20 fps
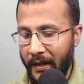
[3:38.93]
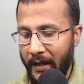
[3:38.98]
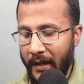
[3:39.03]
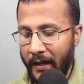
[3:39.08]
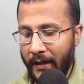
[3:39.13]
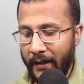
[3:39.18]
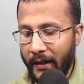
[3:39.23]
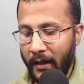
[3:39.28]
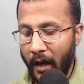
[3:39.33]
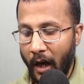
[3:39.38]

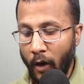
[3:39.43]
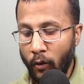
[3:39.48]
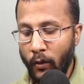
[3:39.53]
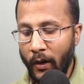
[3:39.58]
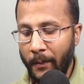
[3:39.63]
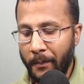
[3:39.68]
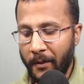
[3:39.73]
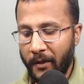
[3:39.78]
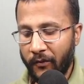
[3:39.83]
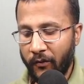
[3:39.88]
Now how
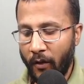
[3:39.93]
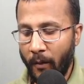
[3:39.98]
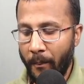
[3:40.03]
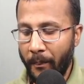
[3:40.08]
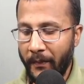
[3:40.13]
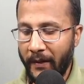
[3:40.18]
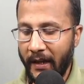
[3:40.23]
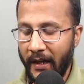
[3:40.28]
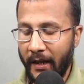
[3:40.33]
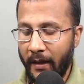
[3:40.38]
do I
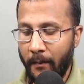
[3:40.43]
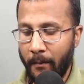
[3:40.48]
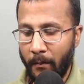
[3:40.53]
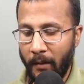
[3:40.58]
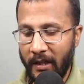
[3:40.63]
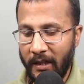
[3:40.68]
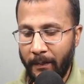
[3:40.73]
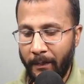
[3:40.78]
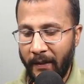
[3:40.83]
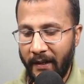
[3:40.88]
perform the
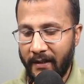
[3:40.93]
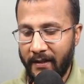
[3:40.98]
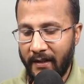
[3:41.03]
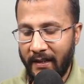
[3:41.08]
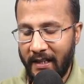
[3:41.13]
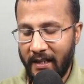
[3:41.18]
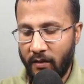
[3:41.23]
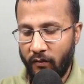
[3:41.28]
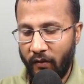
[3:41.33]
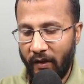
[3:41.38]

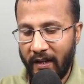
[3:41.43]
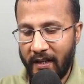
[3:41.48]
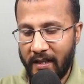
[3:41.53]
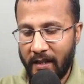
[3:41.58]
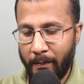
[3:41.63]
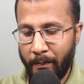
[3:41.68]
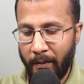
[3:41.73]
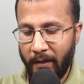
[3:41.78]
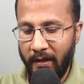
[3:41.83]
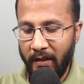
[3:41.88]
multiplication is very
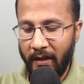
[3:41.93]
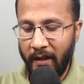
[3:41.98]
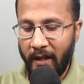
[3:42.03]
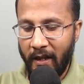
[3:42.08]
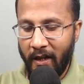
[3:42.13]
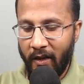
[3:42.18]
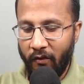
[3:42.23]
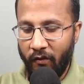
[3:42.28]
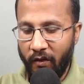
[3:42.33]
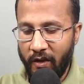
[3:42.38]
simple.
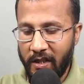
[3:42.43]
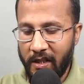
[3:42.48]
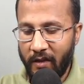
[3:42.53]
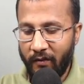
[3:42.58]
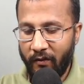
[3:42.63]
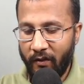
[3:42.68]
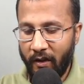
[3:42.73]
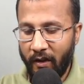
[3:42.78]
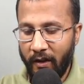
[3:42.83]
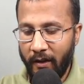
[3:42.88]
First
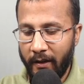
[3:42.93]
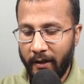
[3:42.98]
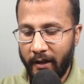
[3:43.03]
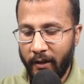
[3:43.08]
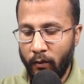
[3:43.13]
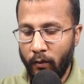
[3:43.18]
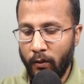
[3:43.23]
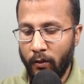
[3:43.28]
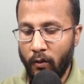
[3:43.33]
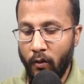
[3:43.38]
of all,
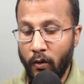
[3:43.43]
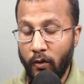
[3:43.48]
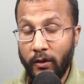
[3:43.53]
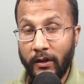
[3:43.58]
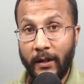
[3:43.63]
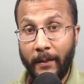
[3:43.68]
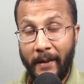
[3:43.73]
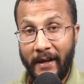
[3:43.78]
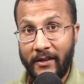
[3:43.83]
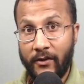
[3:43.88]
you will go to
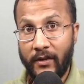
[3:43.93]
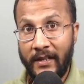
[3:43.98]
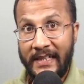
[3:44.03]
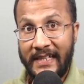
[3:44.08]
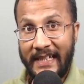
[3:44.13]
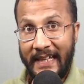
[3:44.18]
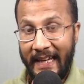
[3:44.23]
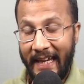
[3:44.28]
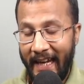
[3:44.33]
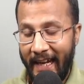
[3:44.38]
the
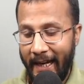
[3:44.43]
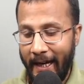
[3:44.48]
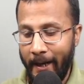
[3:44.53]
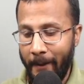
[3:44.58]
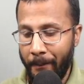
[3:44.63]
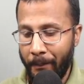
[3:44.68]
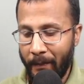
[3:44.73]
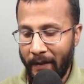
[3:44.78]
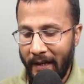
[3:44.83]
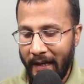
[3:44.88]
matrix
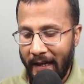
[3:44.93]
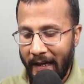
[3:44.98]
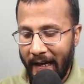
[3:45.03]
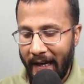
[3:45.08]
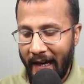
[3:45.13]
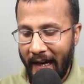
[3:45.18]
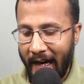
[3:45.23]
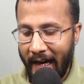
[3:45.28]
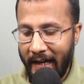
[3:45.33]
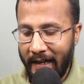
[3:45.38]
A
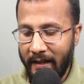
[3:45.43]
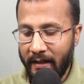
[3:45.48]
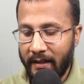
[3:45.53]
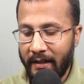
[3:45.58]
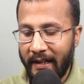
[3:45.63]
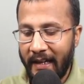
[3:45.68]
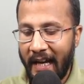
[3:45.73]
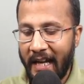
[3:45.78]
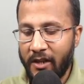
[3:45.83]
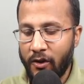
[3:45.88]

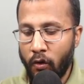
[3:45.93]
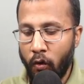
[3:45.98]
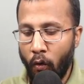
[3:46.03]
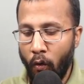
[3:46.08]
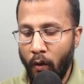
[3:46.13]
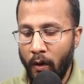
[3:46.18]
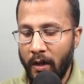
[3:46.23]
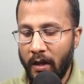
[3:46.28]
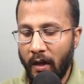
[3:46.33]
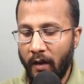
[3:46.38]
and catch
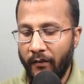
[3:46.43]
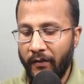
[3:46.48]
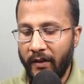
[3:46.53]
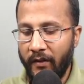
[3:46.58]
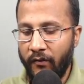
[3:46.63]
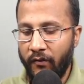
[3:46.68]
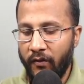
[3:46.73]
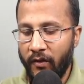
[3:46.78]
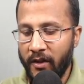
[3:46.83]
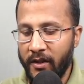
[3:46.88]
hold of
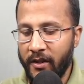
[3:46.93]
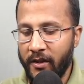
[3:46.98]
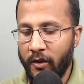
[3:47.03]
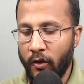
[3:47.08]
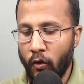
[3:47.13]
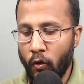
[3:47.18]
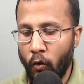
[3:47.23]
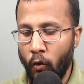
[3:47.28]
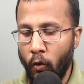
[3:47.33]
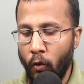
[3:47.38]
the first
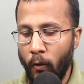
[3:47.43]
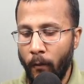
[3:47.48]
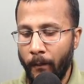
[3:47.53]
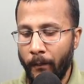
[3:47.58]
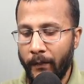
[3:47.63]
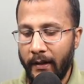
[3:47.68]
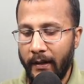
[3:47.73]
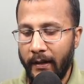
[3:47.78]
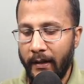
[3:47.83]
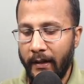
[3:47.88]
row
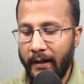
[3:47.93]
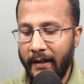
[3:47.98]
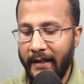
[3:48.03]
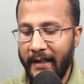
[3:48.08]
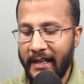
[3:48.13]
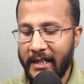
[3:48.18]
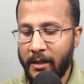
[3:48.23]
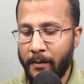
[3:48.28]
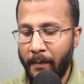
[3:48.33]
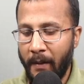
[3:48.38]

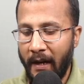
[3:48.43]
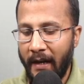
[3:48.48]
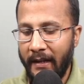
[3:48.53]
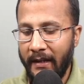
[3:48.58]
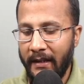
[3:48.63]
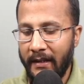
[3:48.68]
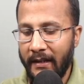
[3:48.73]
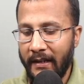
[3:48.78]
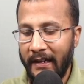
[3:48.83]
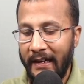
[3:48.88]
indexed
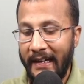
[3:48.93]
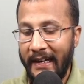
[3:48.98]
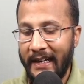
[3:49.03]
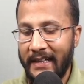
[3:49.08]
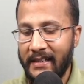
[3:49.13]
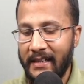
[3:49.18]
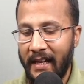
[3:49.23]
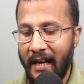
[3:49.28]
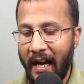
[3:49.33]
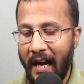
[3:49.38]
by
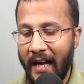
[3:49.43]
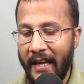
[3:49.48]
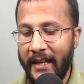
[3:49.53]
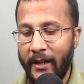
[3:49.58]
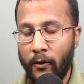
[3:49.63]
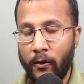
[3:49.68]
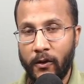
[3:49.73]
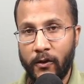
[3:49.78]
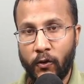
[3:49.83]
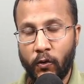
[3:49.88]
index I
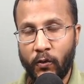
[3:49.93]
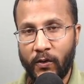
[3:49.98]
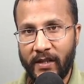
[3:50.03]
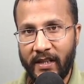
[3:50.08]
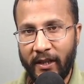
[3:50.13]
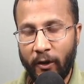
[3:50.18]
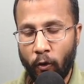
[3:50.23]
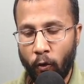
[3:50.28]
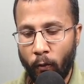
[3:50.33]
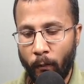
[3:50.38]
equals to
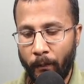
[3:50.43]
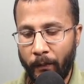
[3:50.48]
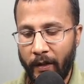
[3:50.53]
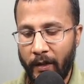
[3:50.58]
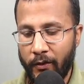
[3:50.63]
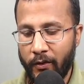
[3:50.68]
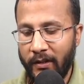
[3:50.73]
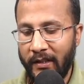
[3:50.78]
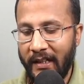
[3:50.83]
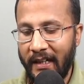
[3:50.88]
0.
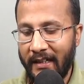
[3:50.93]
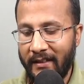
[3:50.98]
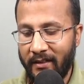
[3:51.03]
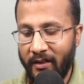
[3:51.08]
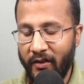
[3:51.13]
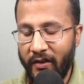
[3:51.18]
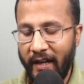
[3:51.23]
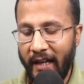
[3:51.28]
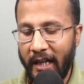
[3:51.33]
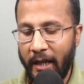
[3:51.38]
So there are
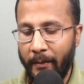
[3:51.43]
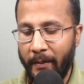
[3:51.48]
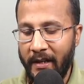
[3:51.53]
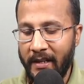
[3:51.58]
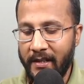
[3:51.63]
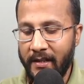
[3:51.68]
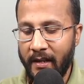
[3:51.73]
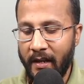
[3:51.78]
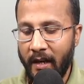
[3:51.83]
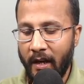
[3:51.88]
3
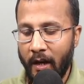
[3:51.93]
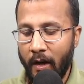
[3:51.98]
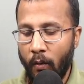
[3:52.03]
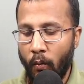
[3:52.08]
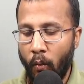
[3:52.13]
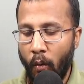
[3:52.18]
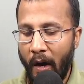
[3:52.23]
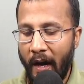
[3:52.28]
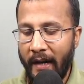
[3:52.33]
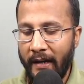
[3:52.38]
elements,
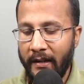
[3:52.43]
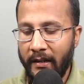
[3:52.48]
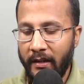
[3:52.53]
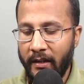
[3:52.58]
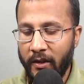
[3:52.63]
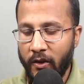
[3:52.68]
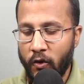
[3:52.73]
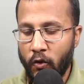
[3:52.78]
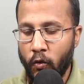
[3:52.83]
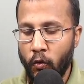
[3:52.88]
1,
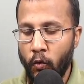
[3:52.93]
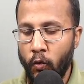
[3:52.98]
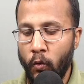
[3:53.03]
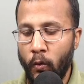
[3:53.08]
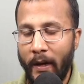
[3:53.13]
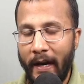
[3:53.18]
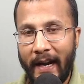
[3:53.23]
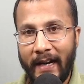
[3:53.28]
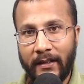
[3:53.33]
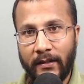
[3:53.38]

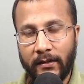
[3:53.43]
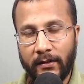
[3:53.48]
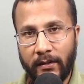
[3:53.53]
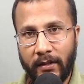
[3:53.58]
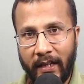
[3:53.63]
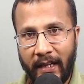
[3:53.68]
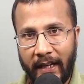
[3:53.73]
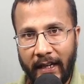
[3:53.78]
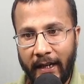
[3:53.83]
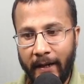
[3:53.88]
2 and
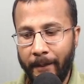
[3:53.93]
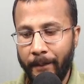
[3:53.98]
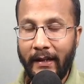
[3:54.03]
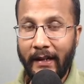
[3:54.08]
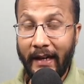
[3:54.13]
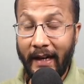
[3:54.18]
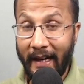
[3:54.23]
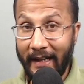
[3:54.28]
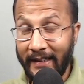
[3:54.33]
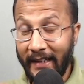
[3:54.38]
3,
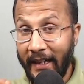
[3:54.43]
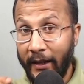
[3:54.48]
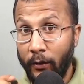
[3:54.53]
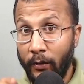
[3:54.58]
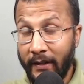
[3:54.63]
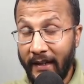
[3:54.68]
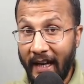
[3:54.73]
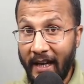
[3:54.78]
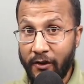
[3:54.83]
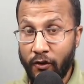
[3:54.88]
and then you
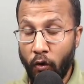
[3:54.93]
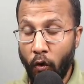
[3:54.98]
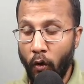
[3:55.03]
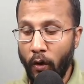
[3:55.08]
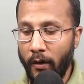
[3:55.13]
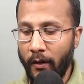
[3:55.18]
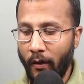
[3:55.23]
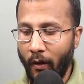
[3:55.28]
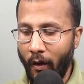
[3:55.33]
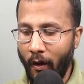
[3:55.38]
will catch
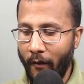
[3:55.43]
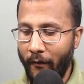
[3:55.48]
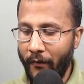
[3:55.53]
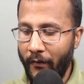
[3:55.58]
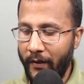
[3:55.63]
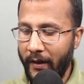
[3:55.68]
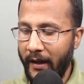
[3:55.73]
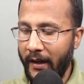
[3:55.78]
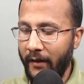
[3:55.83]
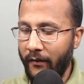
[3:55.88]
hold
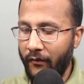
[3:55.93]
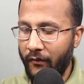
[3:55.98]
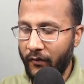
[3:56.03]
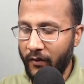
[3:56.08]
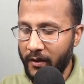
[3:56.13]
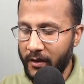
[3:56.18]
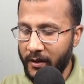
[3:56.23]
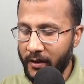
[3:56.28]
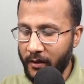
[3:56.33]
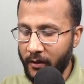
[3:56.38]
of the
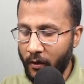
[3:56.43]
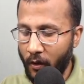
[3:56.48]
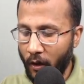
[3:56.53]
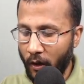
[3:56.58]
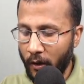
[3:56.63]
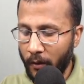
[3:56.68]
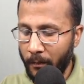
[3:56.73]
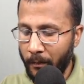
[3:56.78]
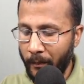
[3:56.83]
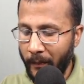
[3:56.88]
first
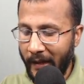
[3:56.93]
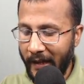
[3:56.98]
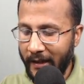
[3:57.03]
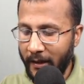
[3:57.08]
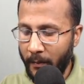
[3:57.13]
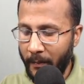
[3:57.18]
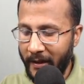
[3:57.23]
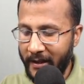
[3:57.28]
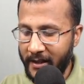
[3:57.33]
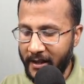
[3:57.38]
column
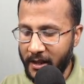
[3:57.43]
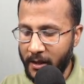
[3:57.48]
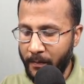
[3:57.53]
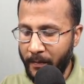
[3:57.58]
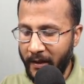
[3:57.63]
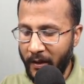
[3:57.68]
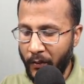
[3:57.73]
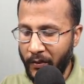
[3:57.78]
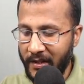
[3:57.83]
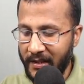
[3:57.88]
in the matrix
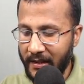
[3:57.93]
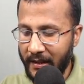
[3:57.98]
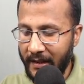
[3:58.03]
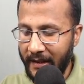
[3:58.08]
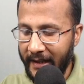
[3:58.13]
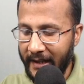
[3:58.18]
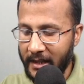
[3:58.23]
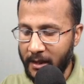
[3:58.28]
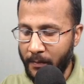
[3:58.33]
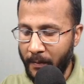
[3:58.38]
B, which is
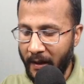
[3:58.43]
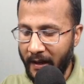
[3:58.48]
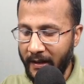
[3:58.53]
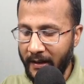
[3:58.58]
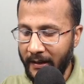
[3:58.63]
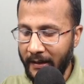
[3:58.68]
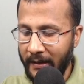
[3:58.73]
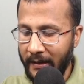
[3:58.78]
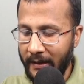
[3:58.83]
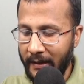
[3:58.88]
indexed
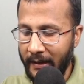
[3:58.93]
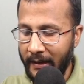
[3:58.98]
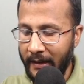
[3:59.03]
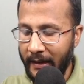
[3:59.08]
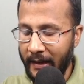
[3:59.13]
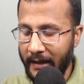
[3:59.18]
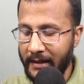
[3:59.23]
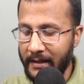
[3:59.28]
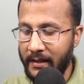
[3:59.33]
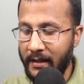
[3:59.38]
by
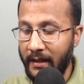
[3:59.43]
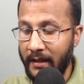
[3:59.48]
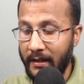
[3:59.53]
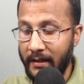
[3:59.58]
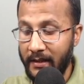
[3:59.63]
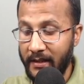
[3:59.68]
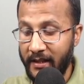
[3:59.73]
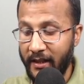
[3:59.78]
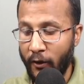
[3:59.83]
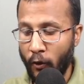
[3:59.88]
index
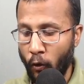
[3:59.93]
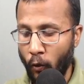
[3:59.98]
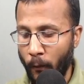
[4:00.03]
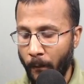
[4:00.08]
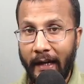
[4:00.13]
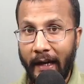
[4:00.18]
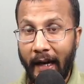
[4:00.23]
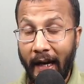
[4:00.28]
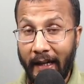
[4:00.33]
0.